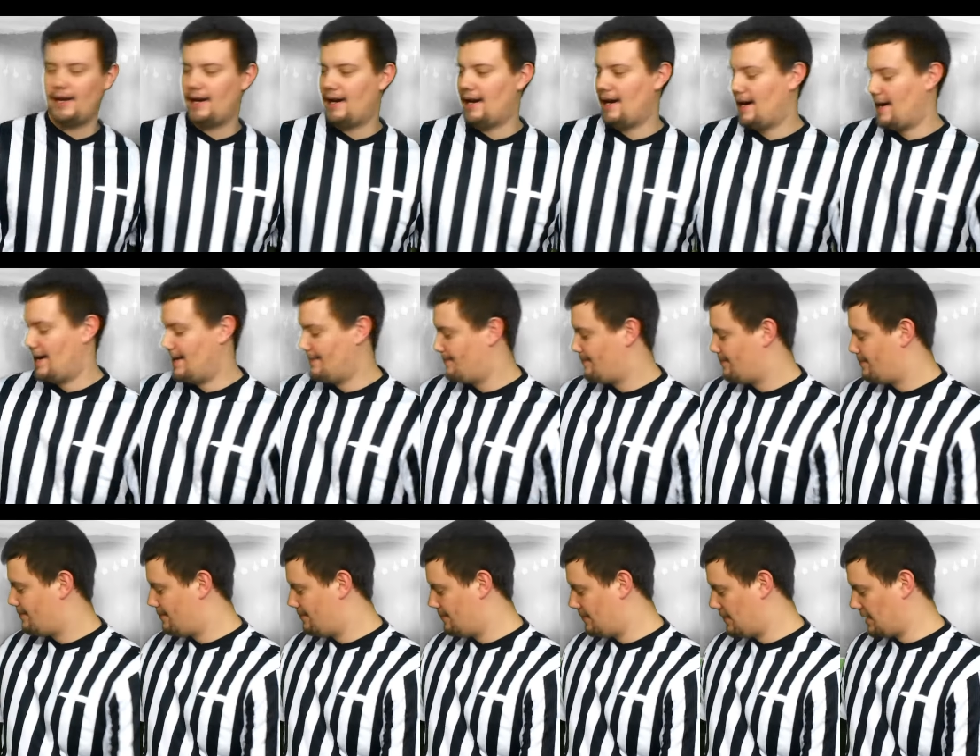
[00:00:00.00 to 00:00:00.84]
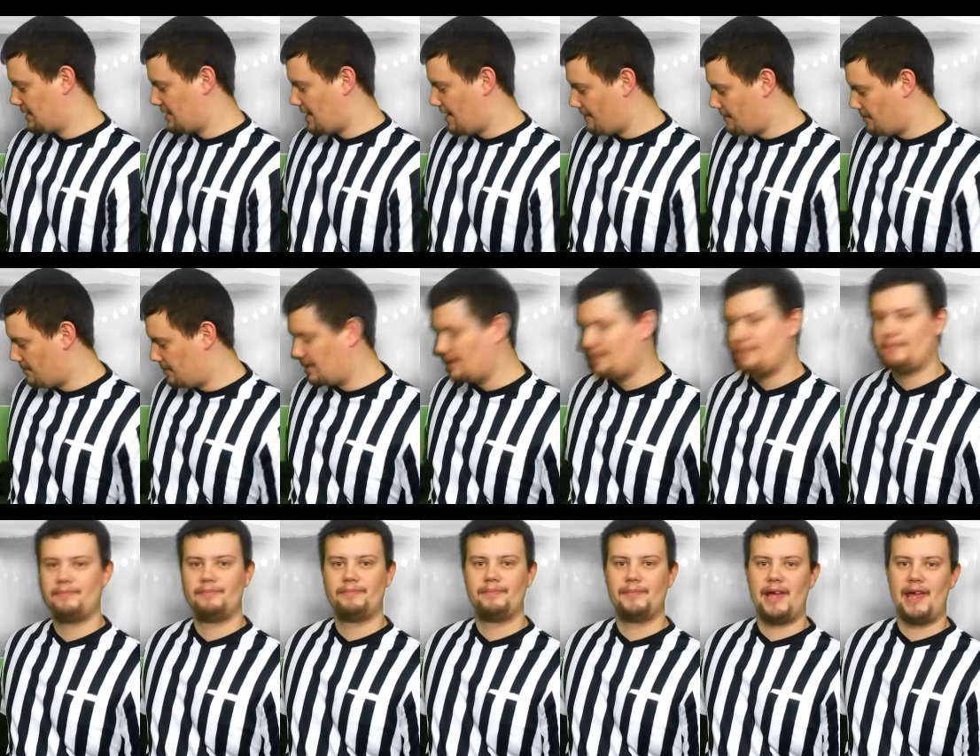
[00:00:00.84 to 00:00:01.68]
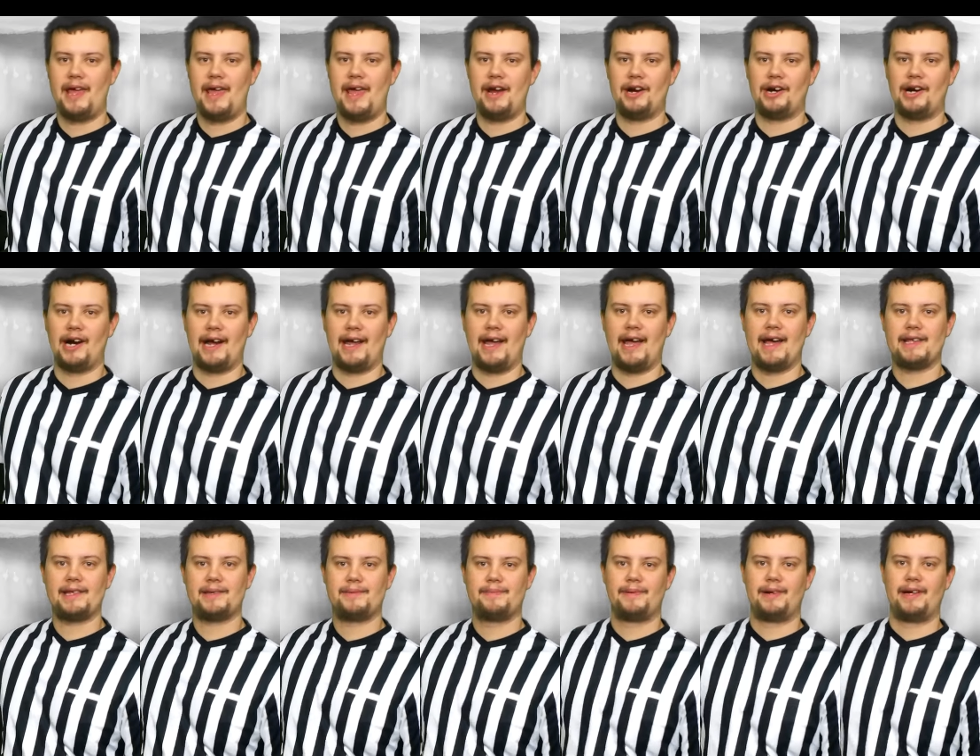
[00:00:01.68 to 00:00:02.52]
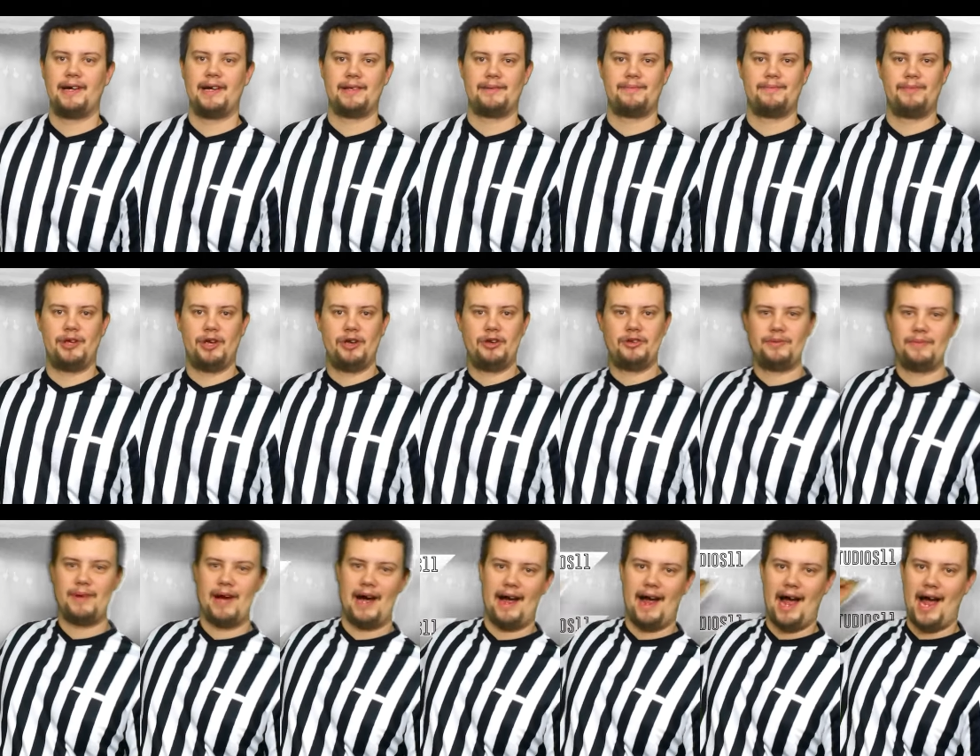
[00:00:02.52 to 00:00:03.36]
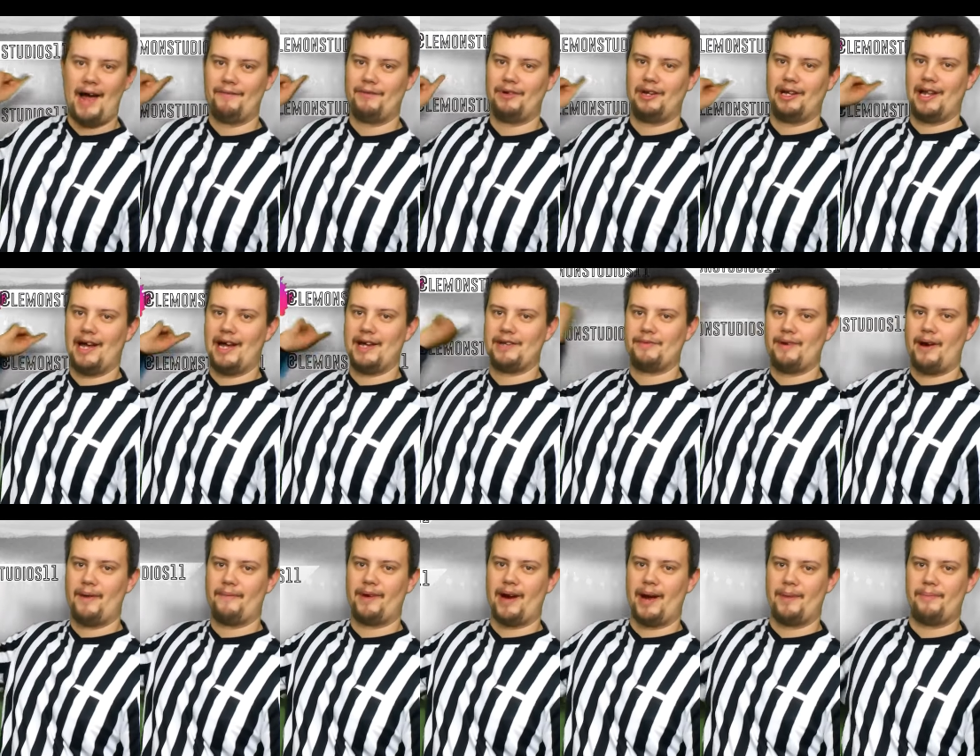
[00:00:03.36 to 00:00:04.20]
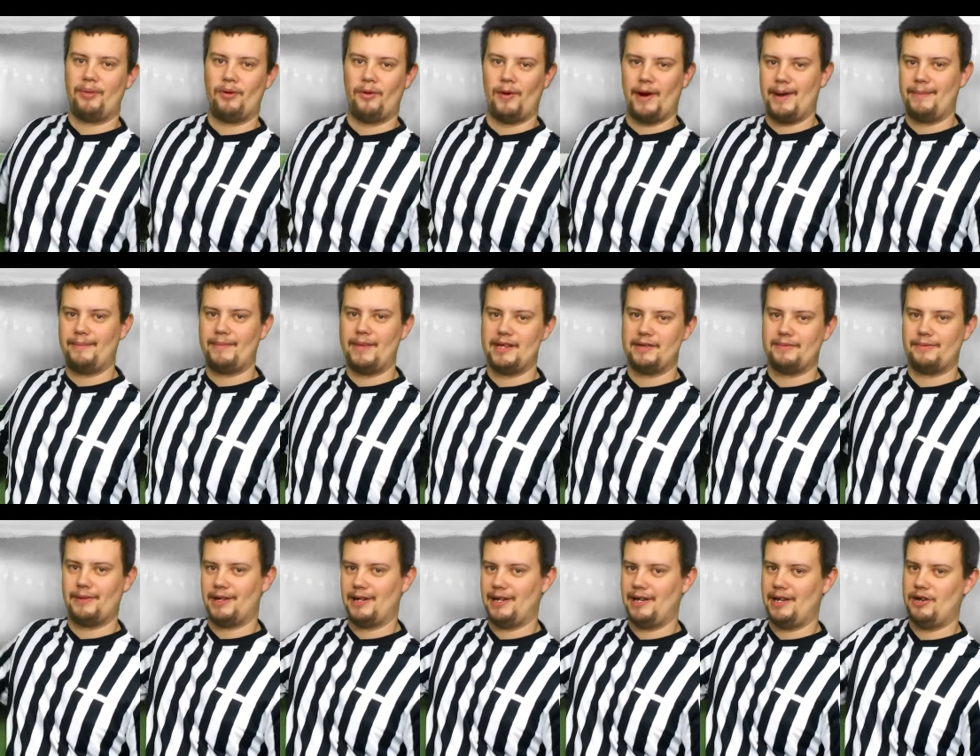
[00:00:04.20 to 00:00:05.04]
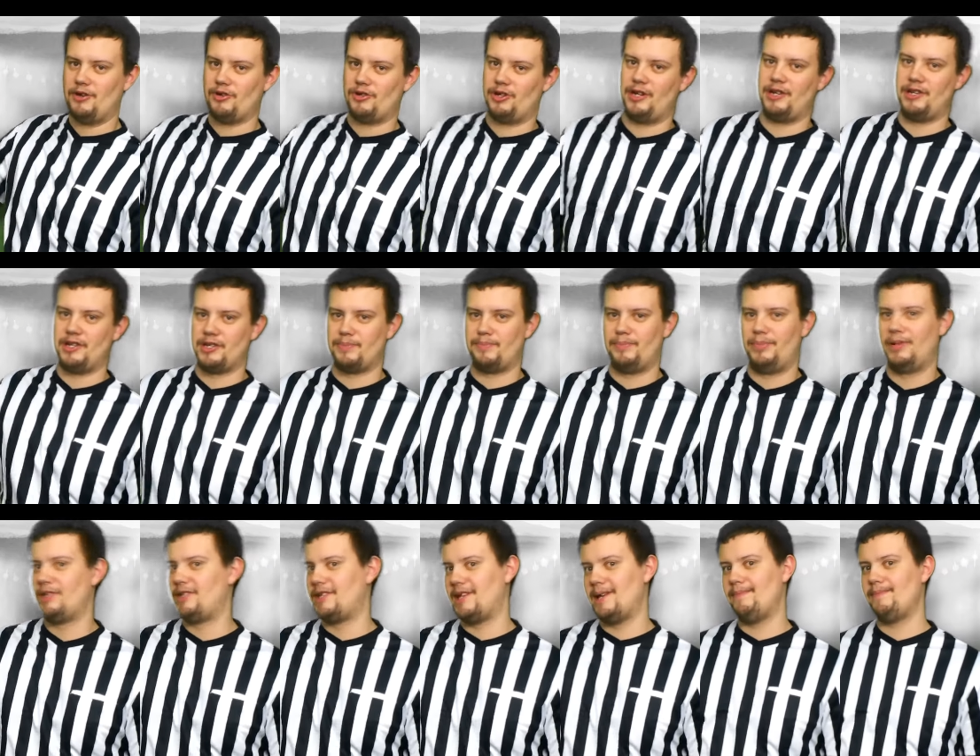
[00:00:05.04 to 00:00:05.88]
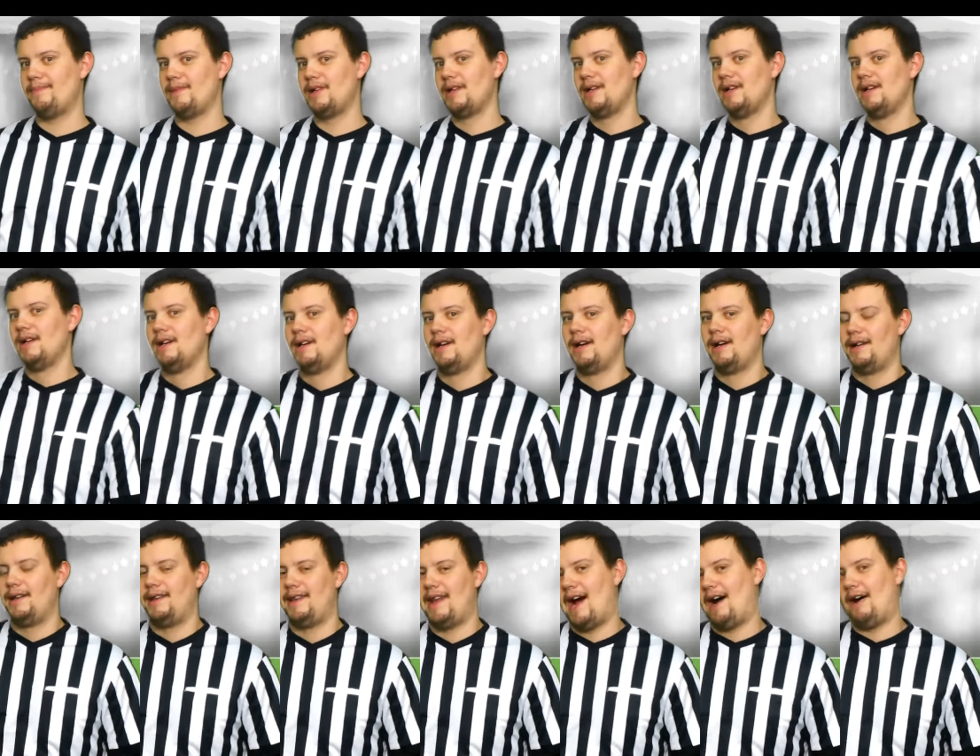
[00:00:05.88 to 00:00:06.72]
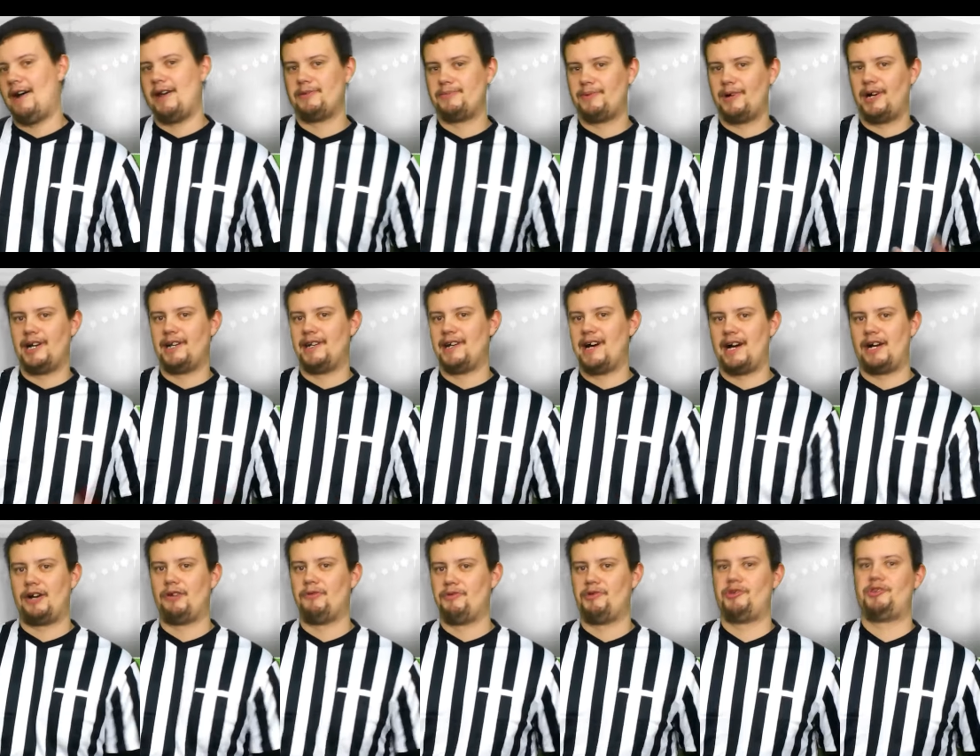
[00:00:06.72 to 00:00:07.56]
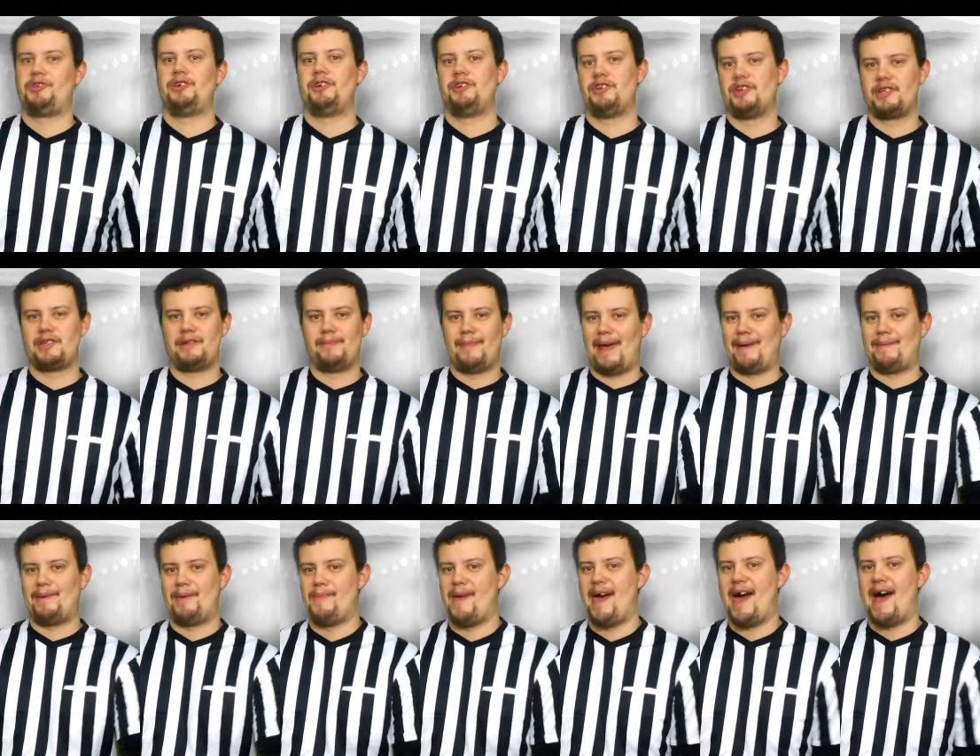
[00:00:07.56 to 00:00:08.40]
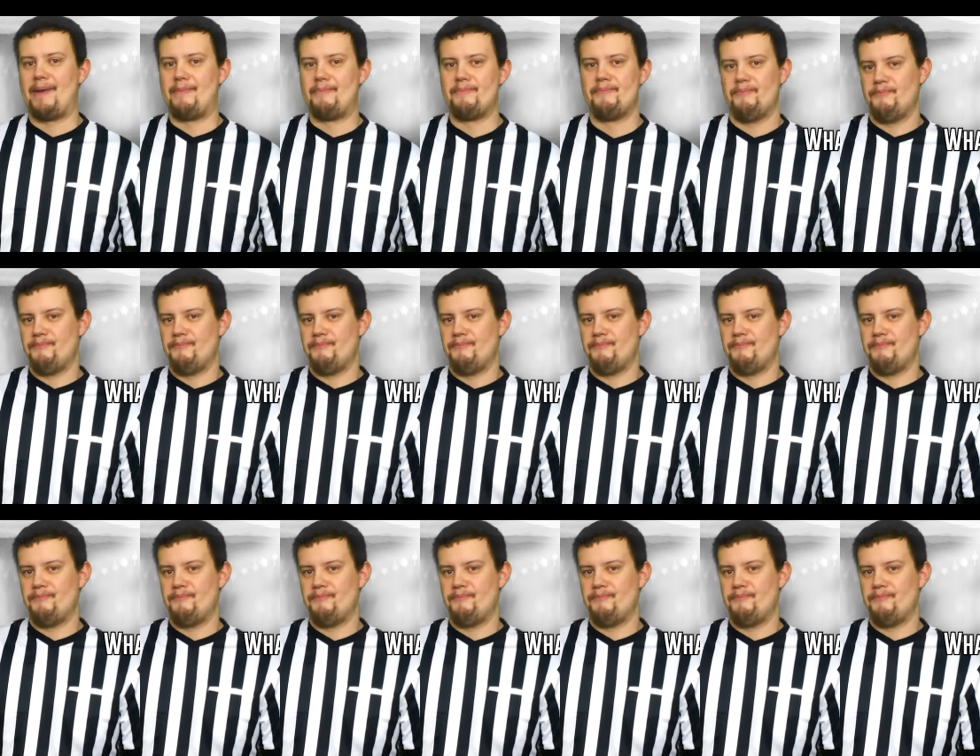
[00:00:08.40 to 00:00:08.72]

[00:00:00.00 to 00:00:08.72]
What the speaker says: That's how we put them here, I guess, because I realize wherever I point is where he usually just puts it. Now he's probably not going to, just to make me mad.